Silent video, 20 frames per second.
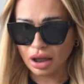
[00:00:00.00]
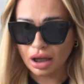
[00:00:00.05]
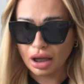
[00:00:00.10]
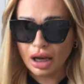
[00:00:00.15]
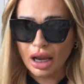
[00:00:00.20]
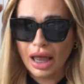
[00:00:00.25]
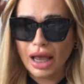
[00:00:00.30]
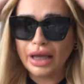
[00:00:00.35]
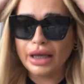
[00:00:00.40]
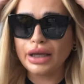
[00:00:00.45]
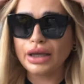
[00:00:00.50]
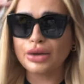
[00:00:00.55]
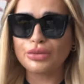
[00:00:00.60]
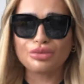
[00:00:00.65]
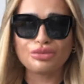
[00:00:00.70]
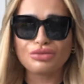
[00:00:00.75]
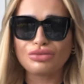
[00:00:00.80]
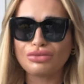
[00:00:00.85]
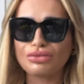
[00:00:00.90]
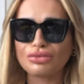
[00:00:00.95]
Like,
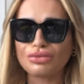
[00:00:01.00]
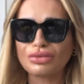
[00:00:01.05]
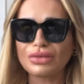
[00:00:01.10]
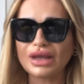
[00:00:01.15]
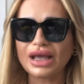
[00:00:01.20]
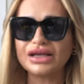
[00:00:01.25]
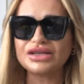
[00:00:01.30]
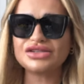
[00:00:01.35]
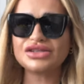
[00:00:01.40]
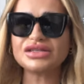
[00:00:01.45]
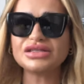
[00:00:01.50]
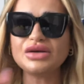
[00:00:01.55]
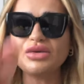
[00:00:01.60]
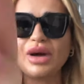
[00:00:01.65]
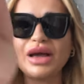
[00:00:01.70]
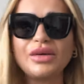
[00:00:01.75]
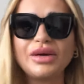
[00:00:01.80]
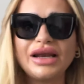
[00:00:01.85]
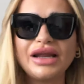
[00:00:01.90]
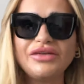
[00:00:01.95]
it's just the
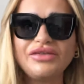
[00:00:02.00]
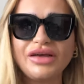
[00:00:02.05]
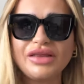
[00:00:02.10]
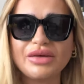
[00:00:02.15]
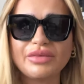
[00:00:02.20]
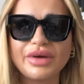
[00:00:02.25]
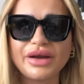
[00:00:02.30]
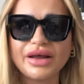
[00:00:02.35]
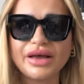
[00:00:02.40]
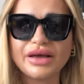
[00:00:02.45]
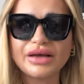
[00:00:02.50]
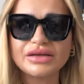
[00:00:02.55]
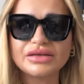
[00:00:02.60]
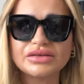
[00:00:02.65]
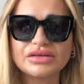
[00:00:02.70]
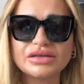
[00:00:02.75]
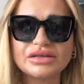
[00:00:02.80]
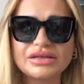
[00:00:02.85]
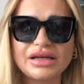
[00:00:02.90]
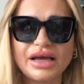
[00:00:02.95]
way we live at the minute.
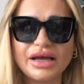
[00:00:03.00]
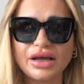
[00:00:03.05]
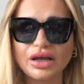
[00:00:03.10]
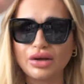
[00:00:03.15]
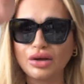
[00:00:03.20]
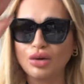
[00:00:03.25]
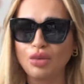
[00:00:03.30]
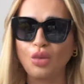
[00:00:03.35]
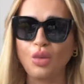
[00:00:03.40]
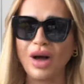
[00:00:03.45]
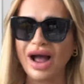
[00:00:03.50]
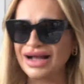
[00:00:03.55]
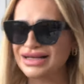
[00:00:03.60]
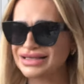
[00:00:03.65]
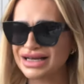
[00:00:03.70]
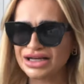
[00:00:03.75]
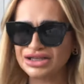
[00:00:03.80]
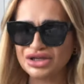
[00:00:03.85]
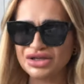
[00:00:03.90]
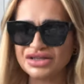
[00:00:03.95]
It's just like, why
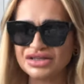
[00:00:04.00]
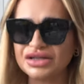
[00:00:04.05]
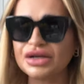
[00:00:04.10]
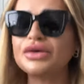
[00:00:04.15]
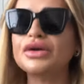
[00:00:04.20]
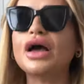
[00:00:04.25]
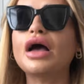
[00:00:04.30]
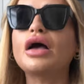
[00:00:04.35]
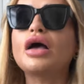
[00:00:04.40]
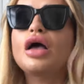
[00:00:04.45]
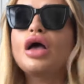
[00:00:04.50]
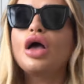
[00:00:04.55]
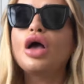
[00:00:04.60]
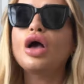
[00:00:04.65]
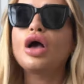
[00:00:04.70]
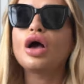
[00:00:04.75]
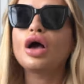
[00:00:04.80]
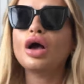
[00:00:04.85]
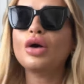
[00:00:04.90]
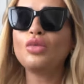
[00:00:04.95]
didn't I do this sooner?
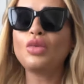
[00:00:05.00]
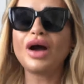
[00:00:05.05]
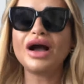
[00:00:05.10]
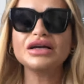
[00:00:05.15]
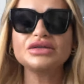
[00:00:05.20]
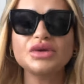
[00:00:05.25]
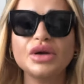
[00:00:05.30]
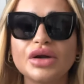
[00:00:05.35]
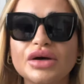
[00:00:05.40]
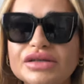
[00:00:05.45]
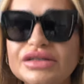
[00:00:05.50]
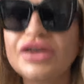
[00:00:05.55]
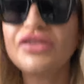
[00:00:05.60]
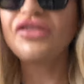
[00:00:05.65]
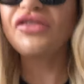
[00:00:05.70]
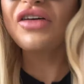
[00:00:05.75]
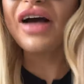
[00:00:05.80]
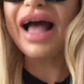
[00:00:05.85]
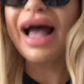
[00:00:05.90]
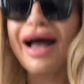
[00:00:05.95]
And why do I look so
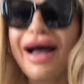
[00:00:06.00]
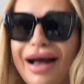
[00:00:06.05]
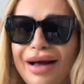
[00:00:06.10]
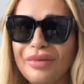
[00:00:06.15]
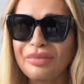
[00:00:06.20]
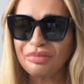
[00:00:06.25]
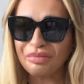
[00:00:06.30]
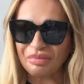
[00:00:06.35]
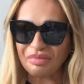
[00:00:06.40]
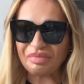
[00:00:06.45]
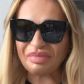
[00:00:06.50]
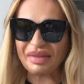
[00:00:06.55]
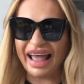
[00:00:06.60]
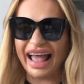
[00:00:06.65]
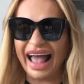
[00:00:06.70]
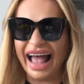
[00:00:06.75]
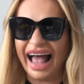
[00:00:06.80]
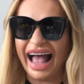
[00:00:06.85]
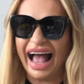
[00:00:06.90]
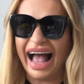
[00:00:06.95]
fat?
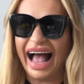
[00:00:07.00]
I've